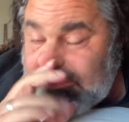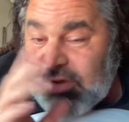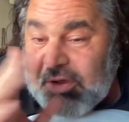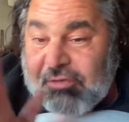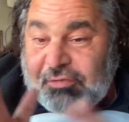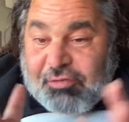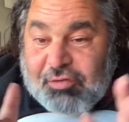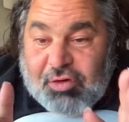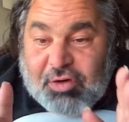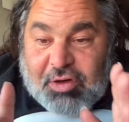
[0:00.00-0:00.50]

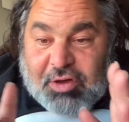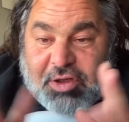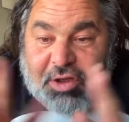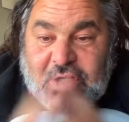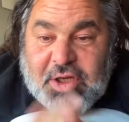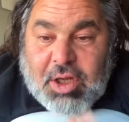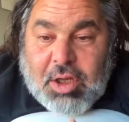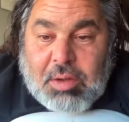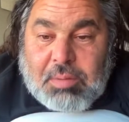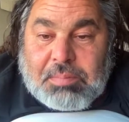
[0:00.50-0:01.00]
for,
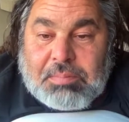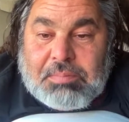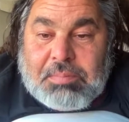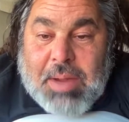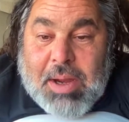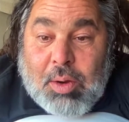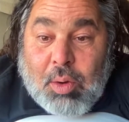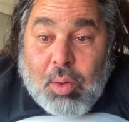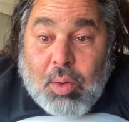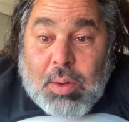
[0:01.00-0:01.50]

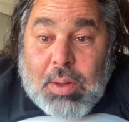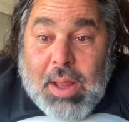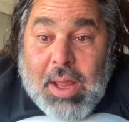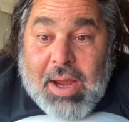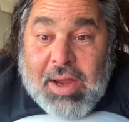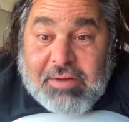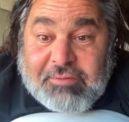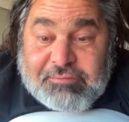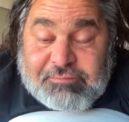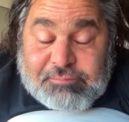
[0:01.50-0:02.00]
my whole
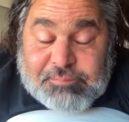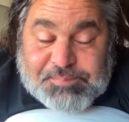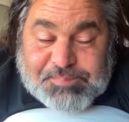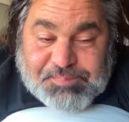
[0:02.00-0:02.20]
life.